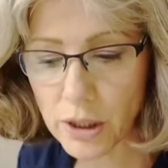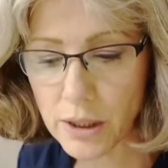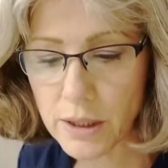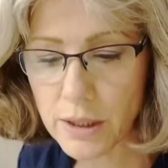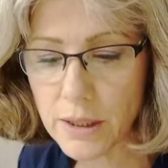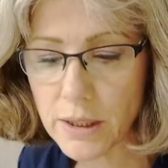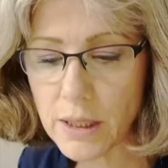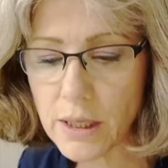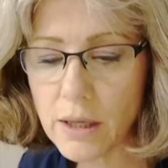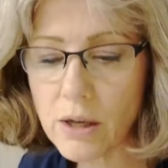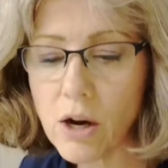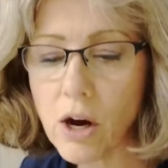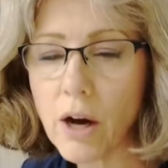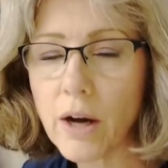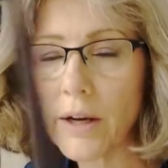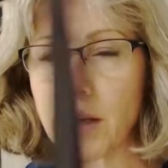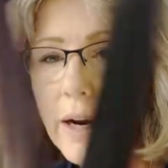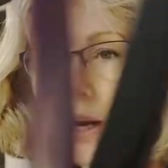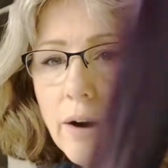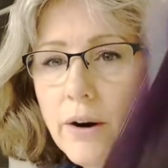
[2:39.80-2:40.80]
is the
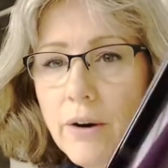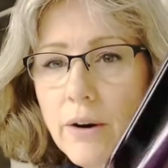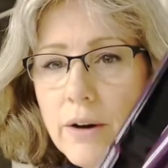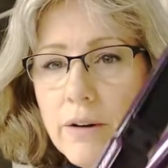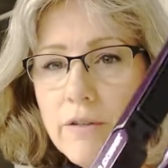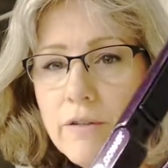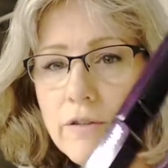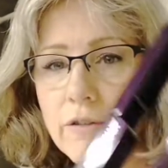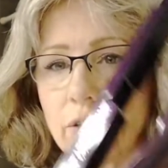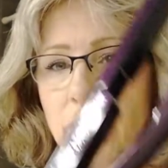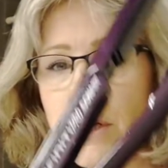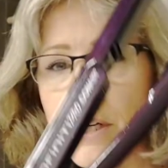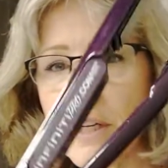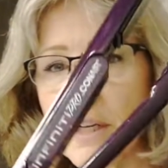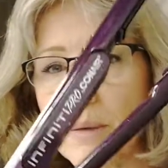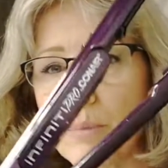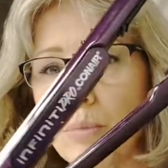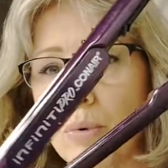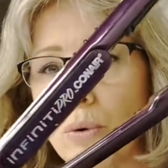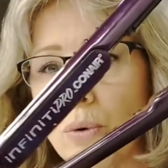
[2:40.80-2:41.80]
Conair
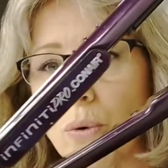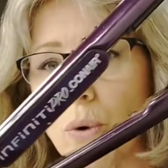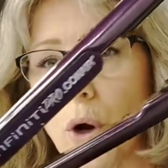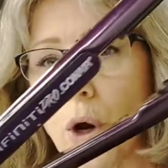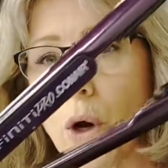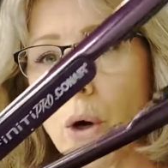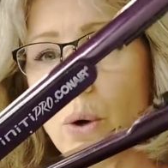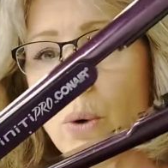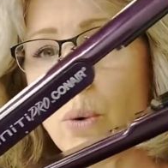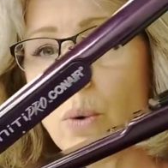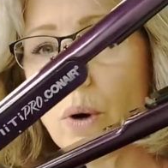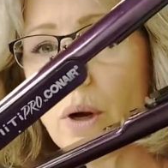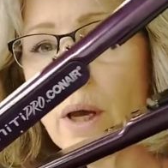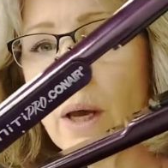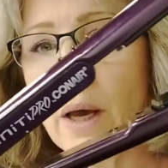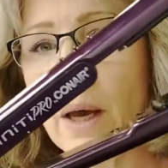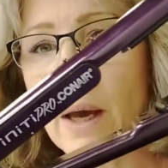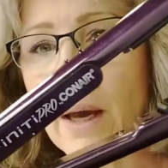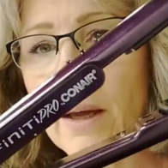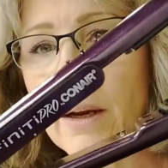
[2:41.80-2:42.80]
Infinity Pro,
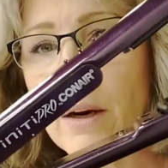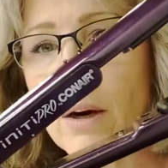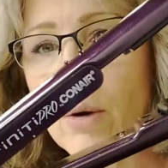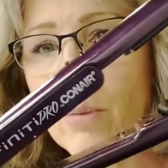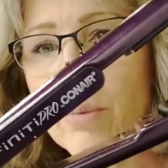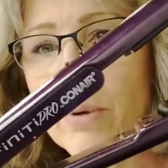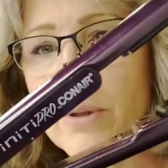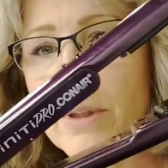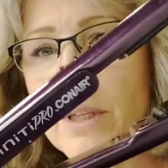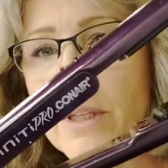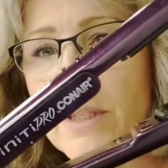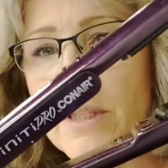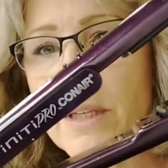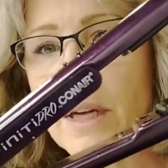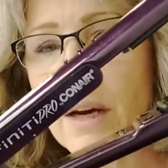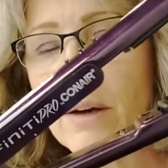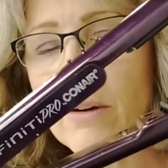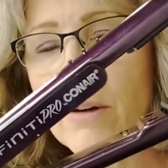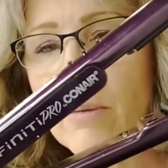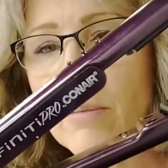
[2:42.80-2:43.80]
and I'll put this
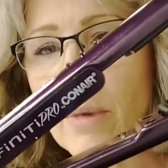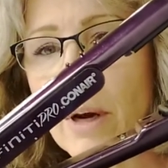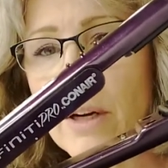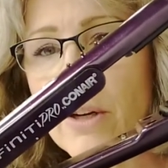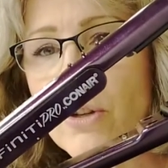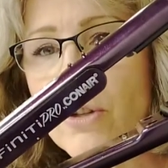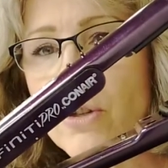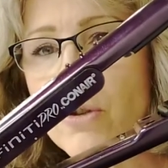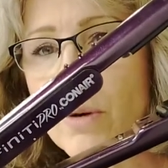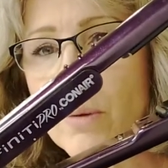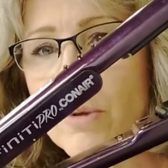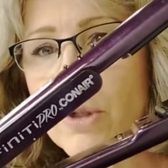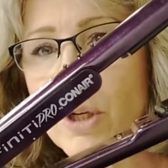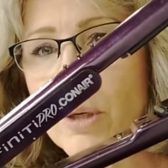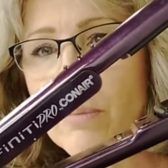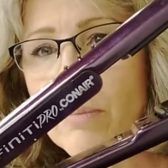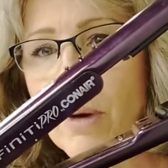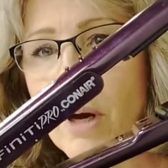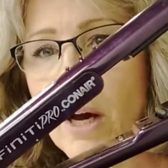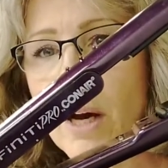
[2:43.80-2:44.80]
down in my
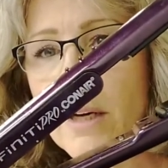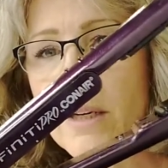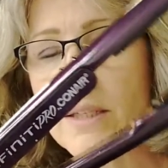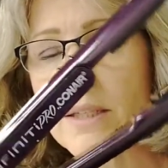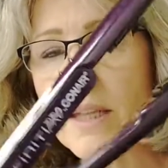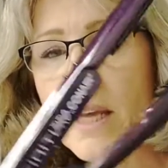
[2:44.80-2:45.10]
description box.